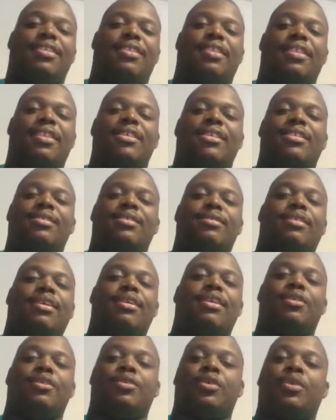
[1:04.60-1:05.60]
This
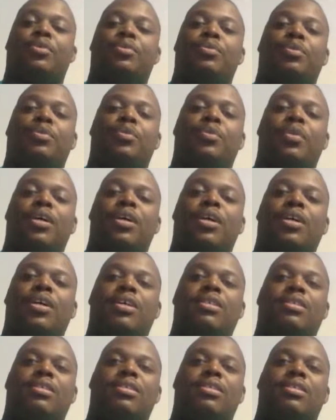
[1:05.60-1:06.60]
group
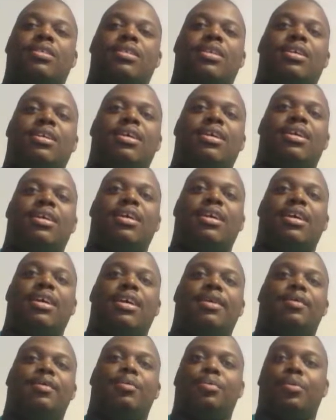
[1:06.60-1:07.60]
was
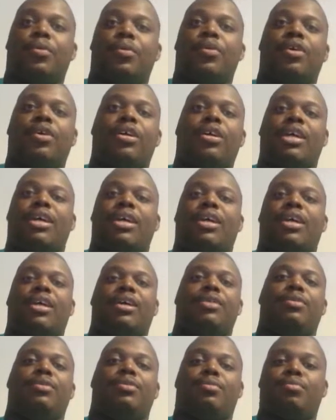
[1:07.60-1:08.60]
born
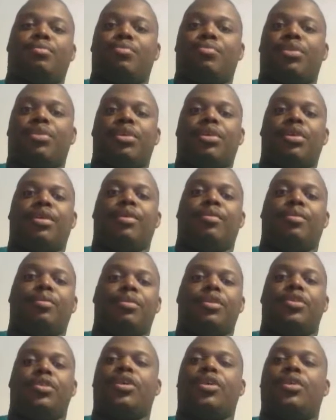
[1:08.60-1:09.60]
and
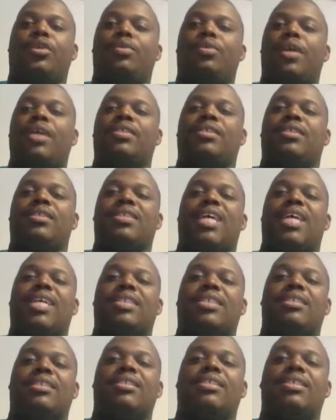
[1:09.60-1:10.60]
majority raised in
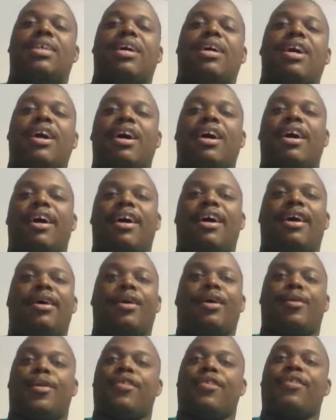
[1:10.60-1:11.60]
Texas
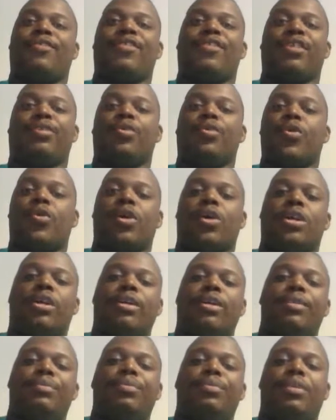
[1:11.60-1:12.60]
around the Fifth Ward.
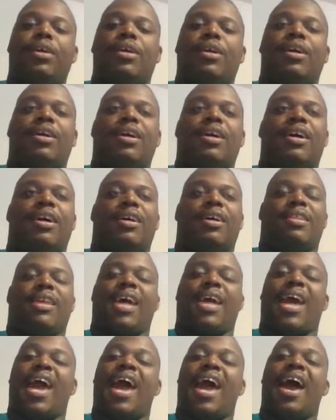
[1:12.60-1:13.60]

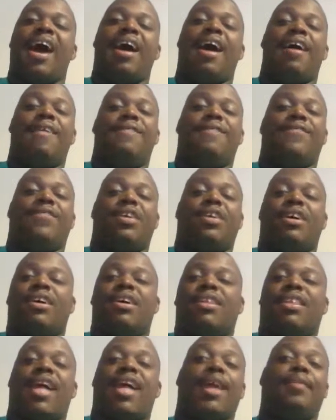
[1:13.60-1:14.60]
They have a
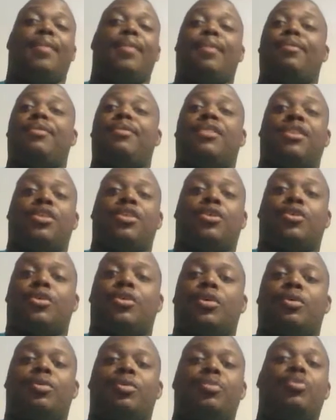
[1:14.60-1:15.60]
lot of members in a
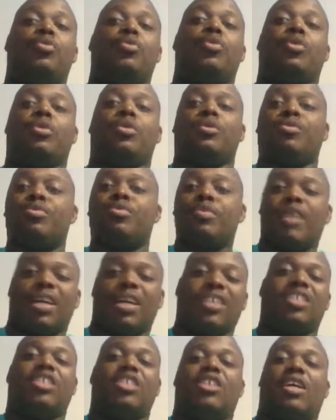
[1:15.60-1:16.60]
group who
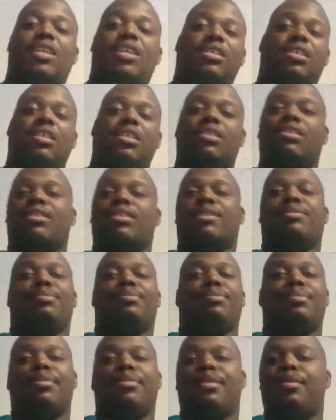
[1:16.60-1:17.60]
exchanging.
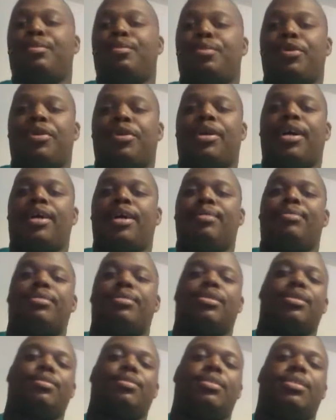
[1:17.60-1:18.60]
Some broke up,
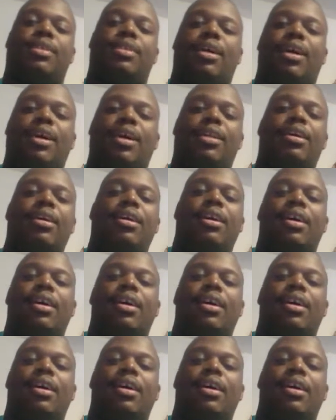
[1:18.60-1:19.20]
some stayed.